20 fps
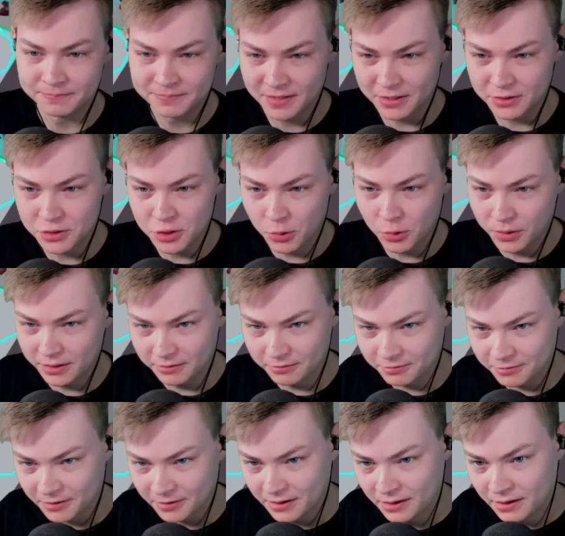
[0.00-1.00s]
intuitive.
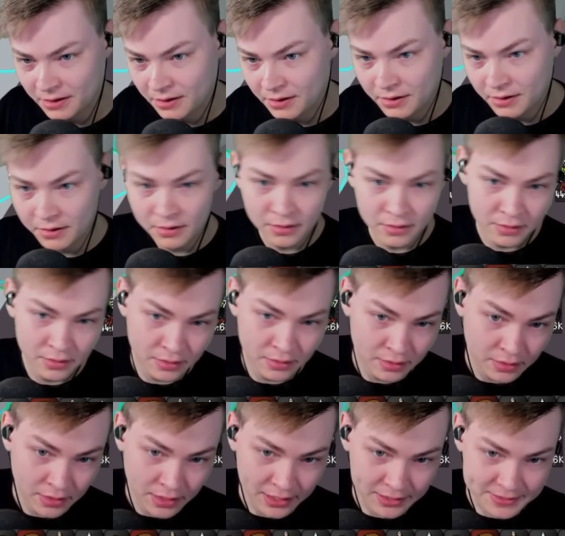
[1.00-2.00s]

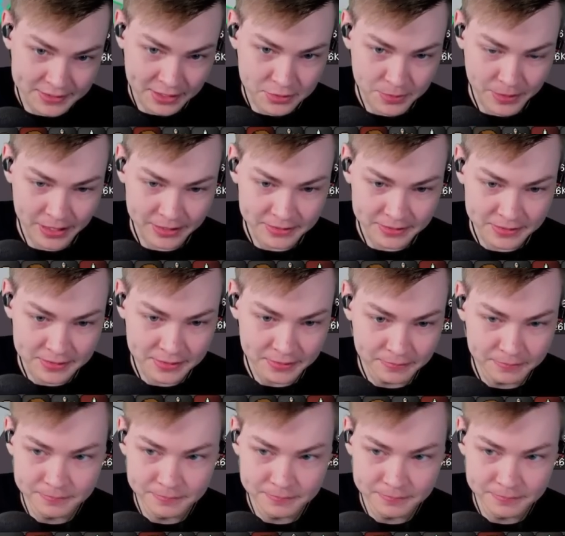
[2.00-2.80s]
And it takes practice.